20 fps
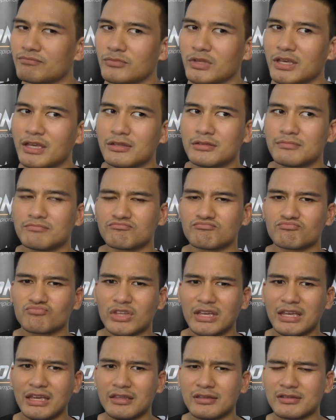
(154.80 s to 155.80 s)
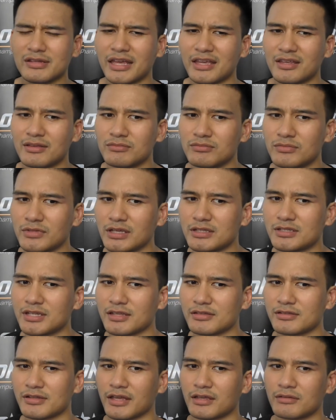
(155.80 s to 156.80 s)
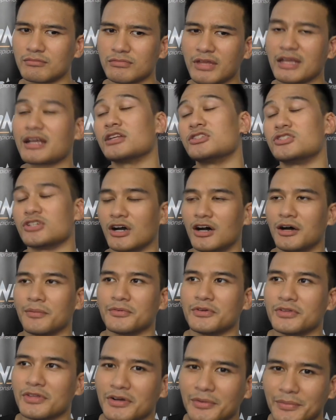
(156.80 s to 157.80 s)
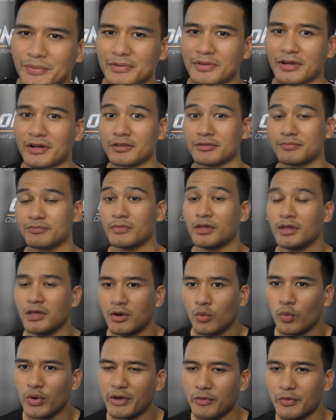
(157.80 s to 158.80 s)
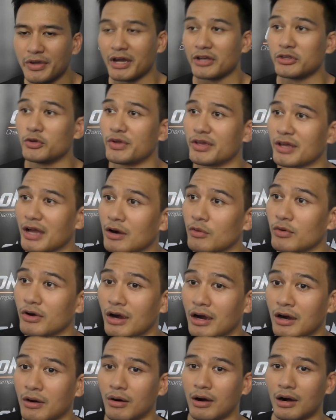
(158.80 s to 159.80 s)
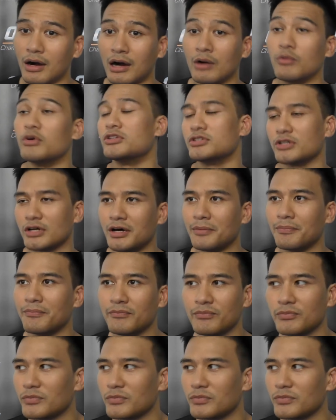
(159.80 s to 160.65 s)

It's, it's like, it's just like, like a job, you know, because we, we are doing our, our, our job,